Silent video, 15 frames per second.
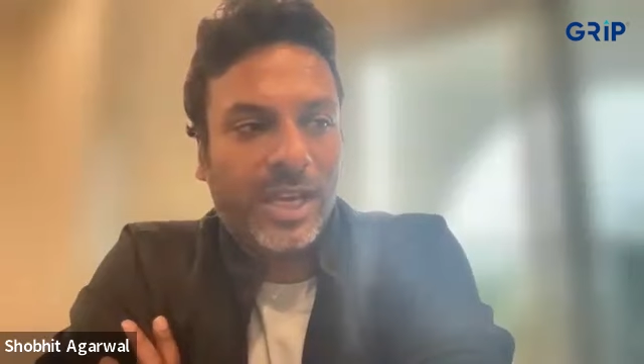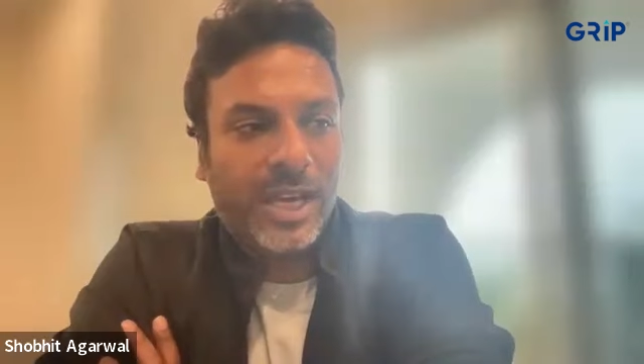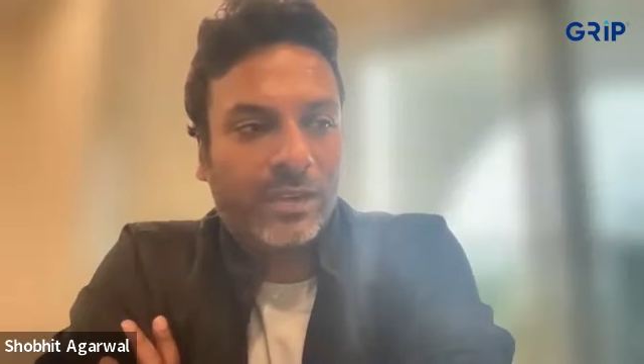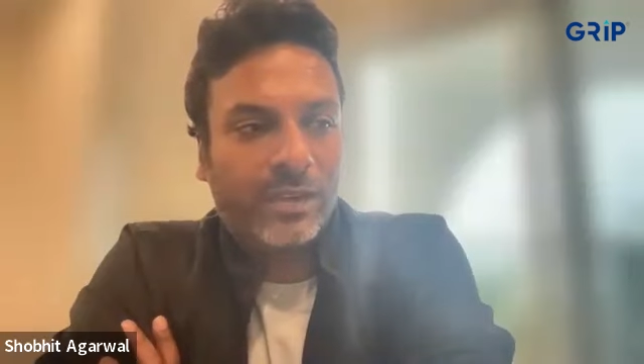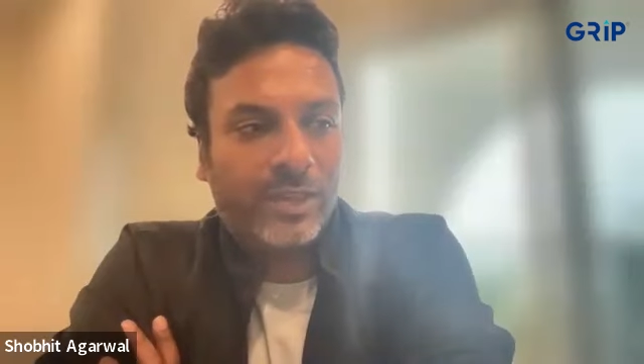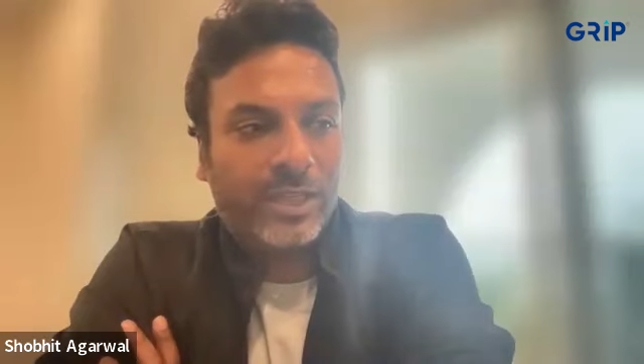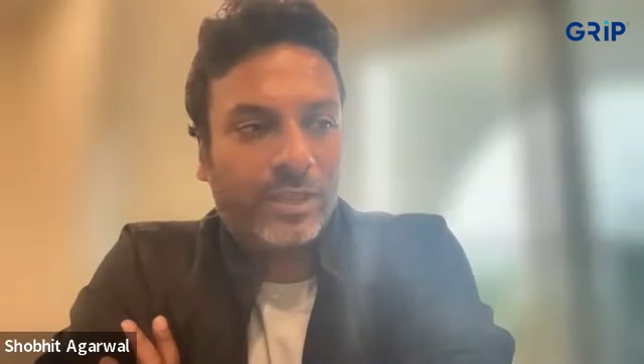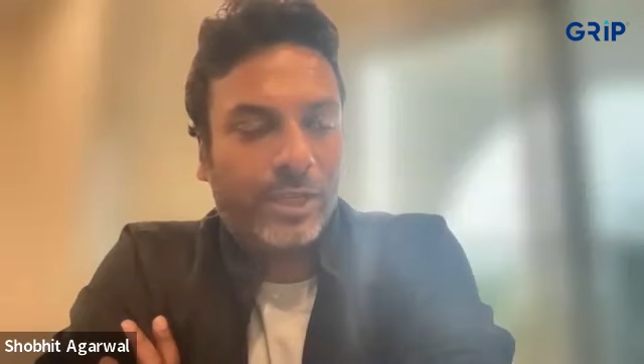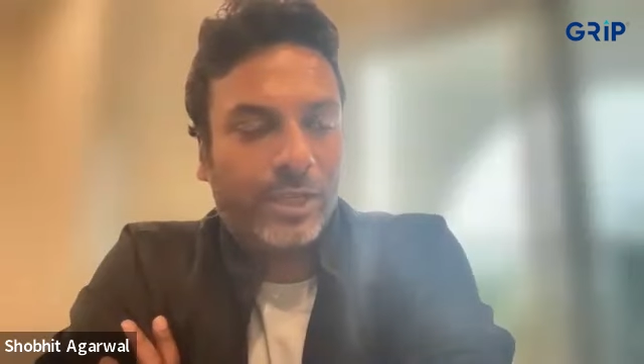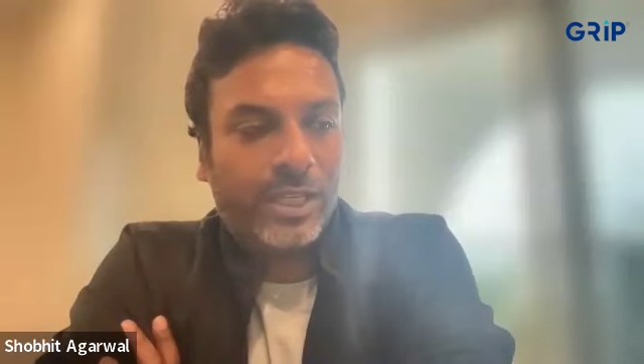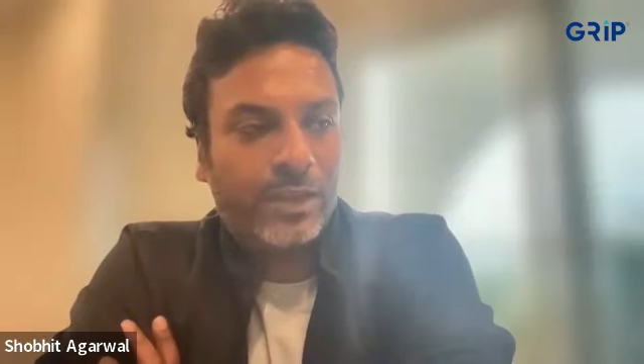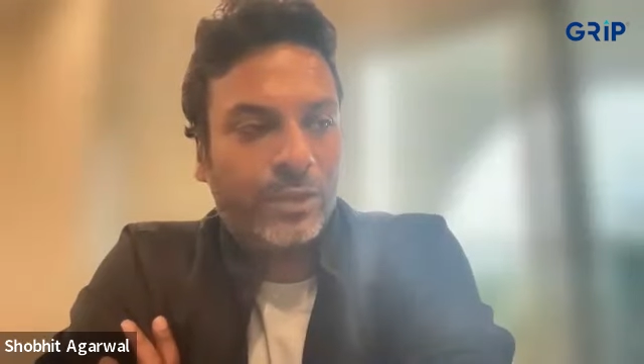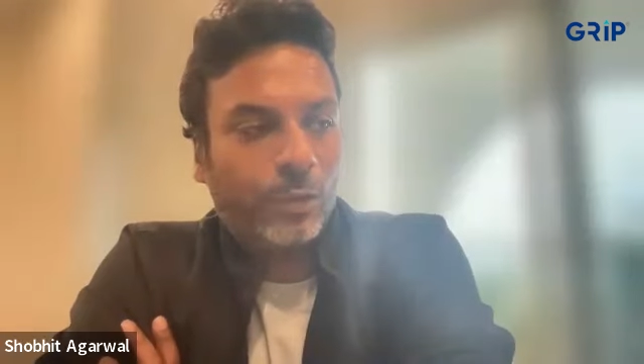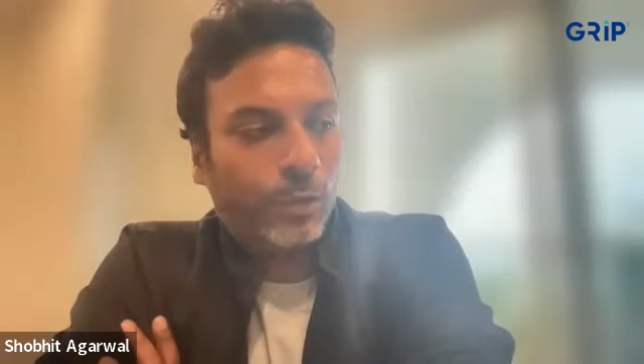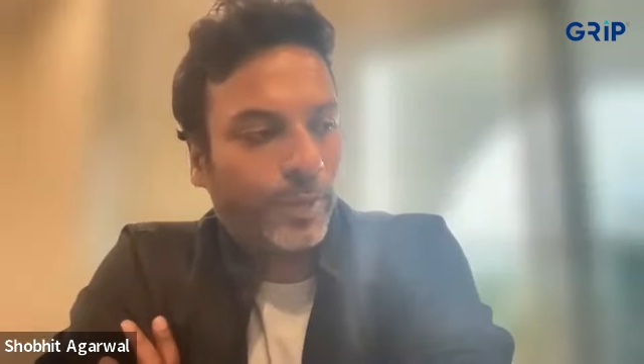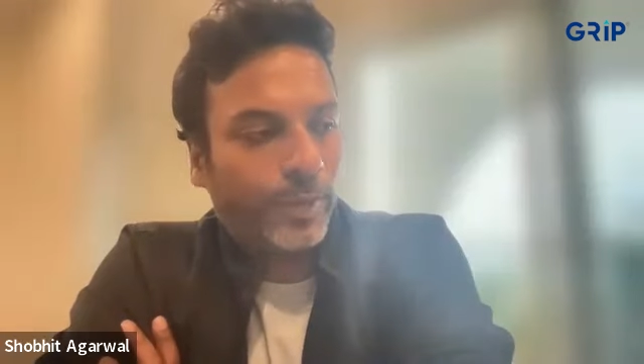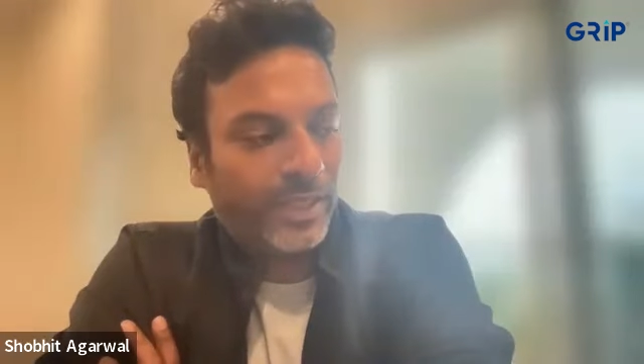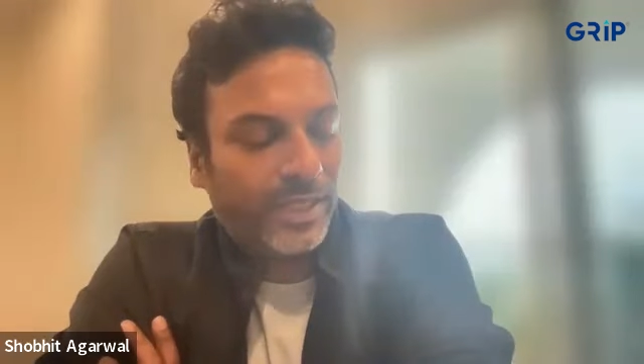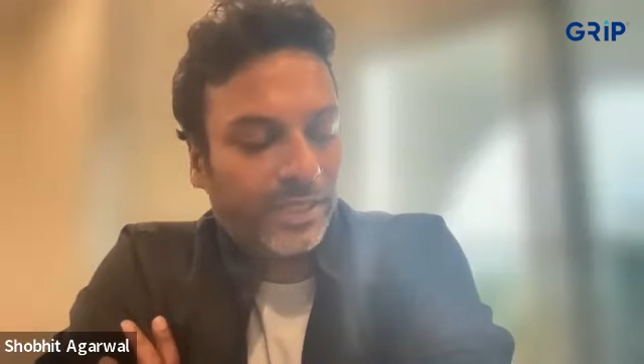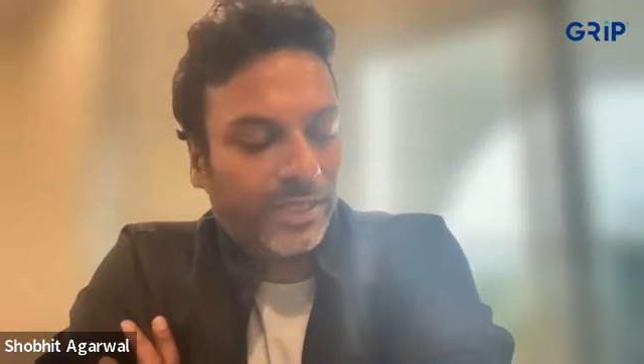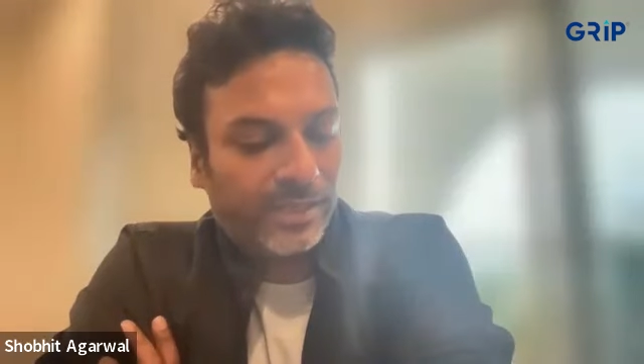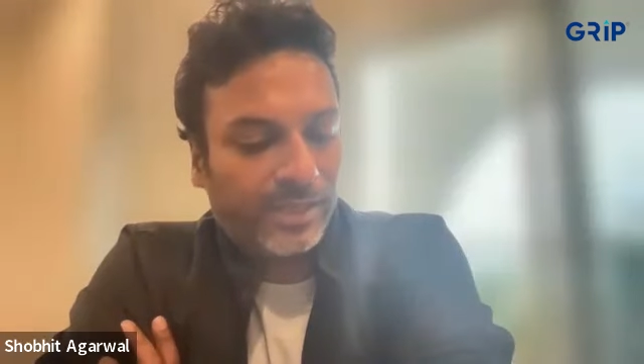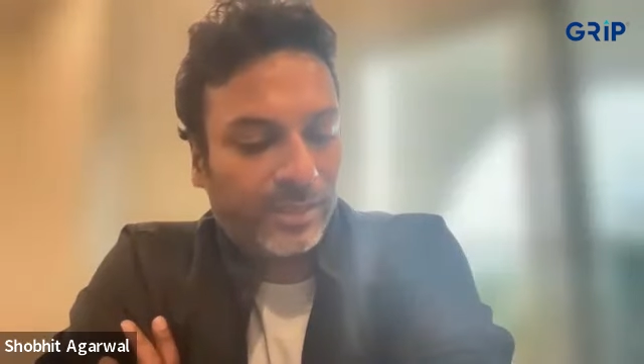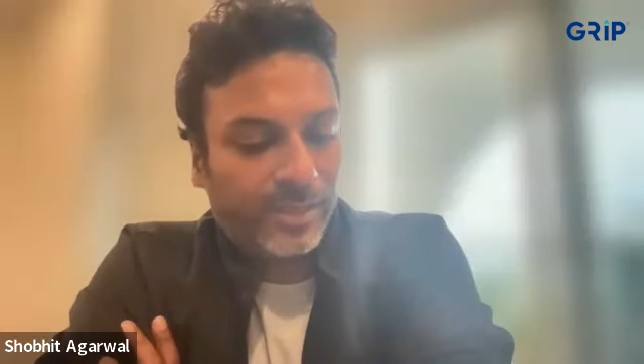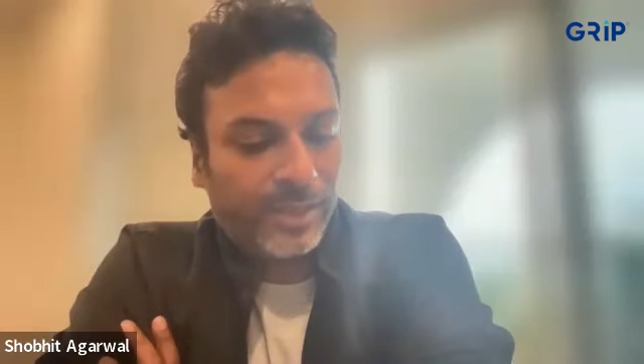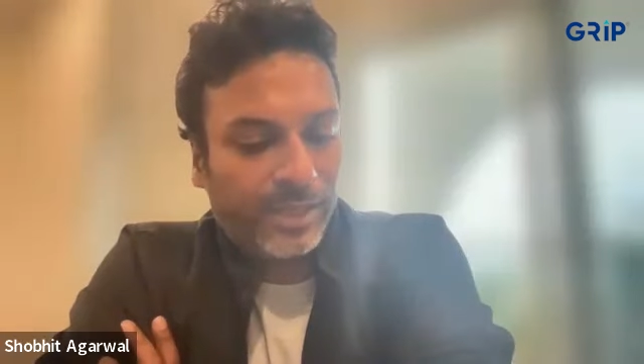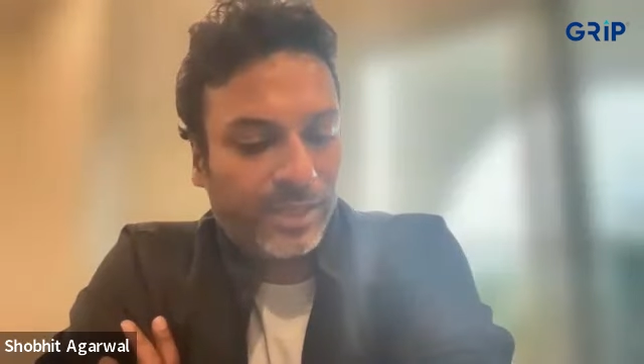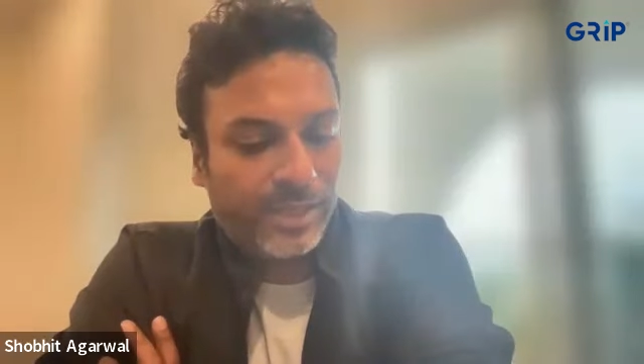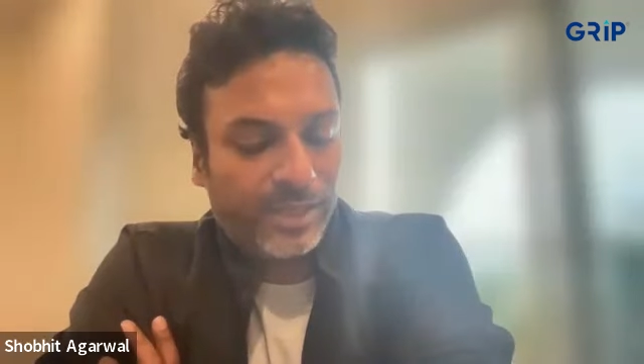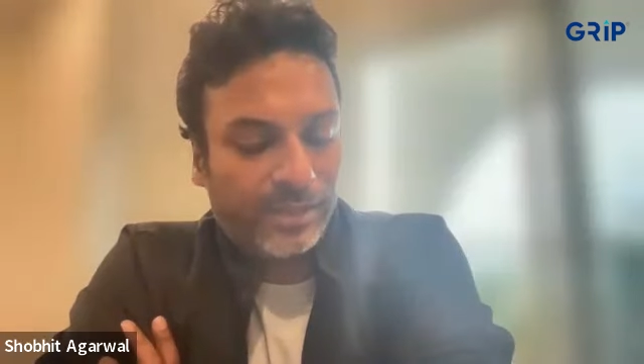And we are really hoping that
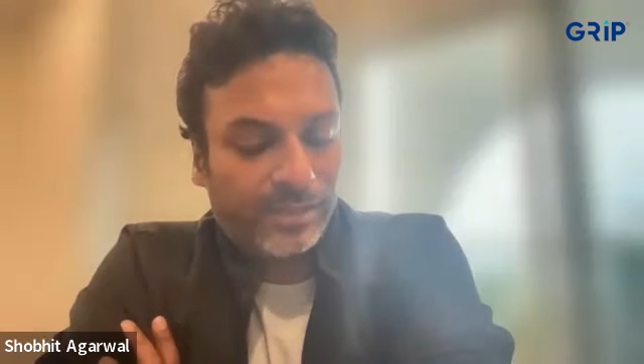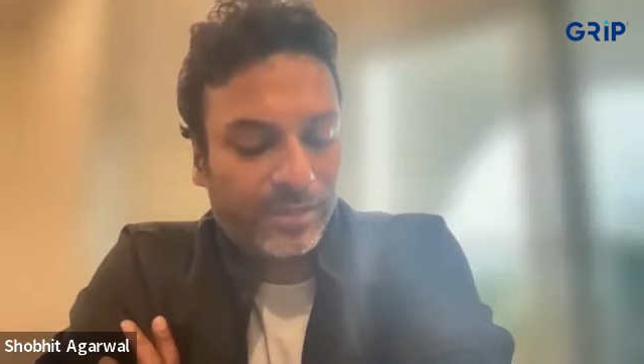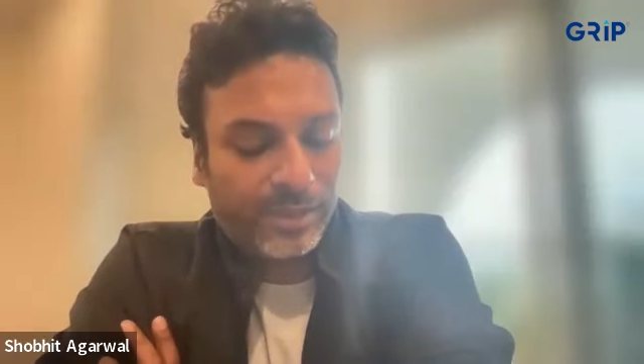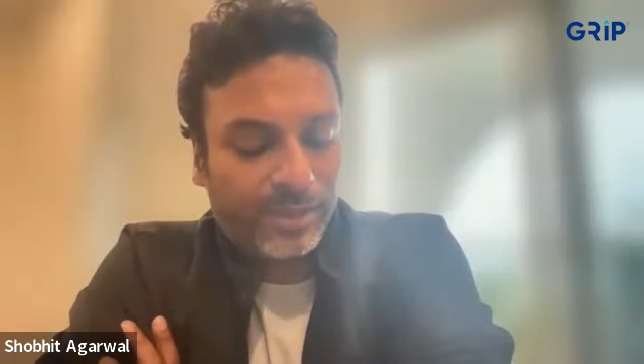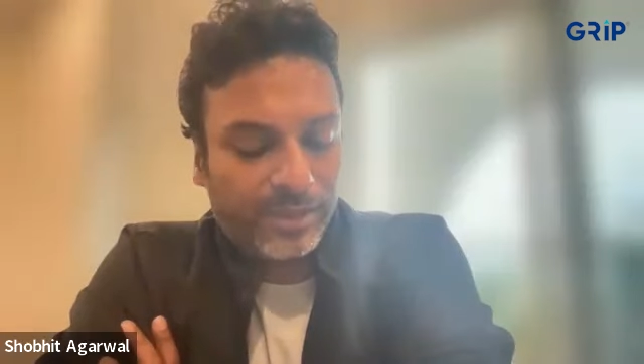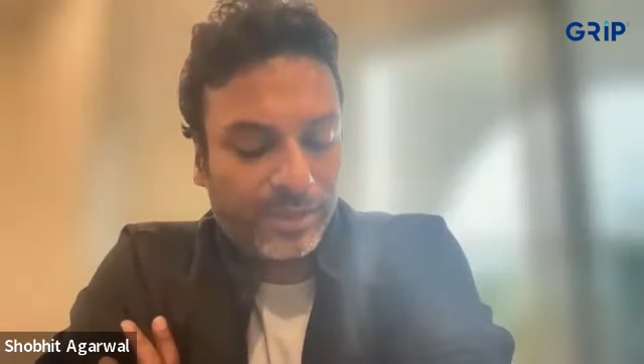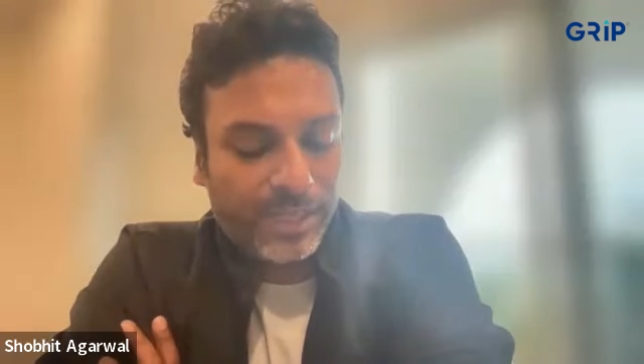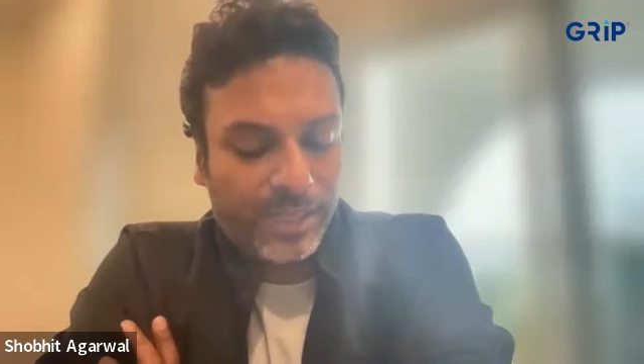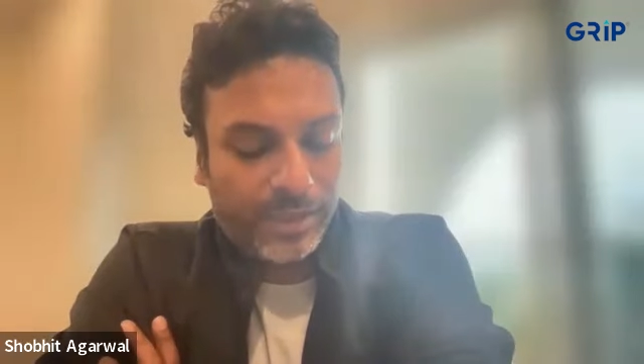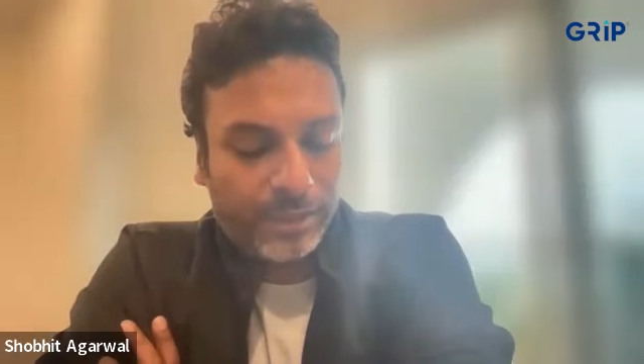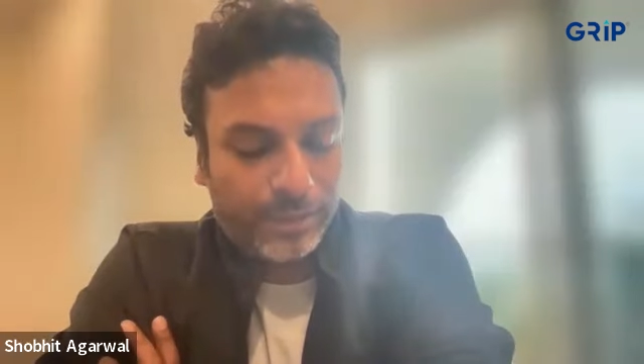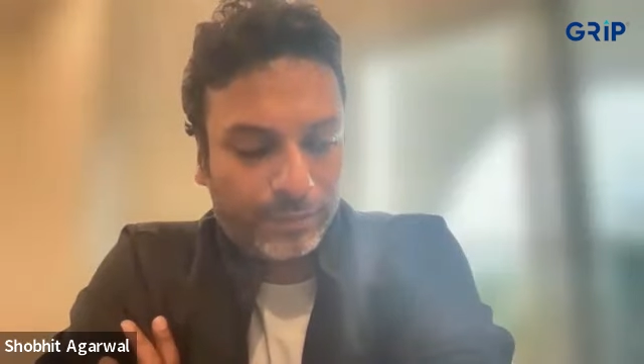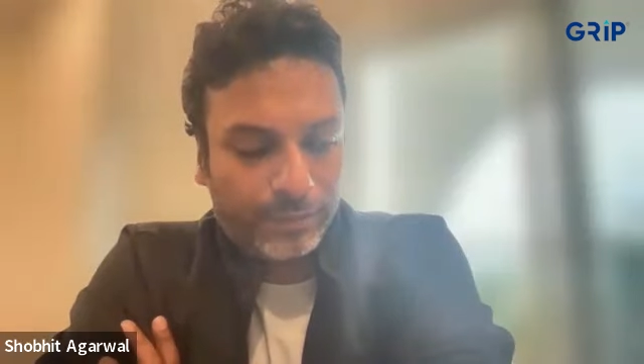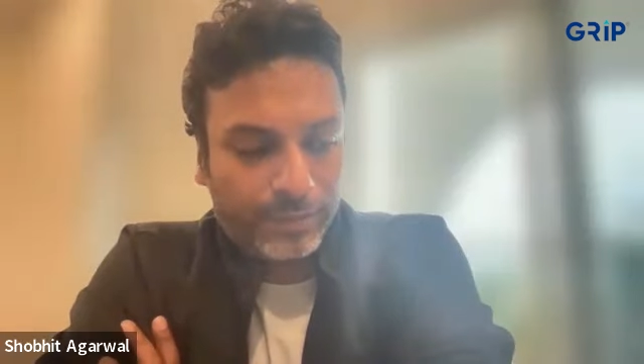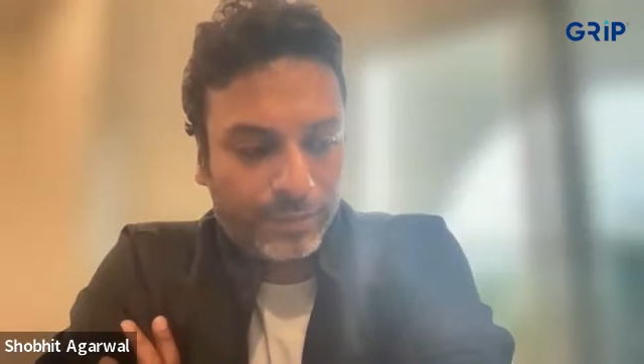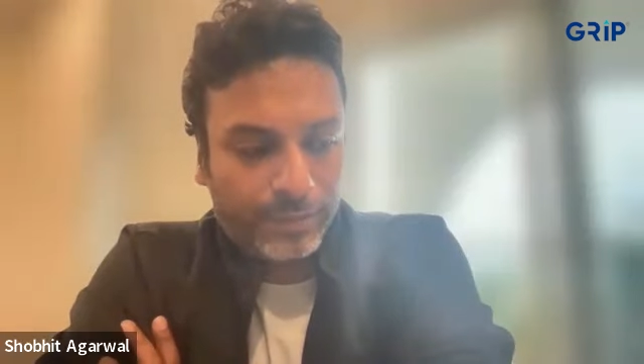SEBI kind of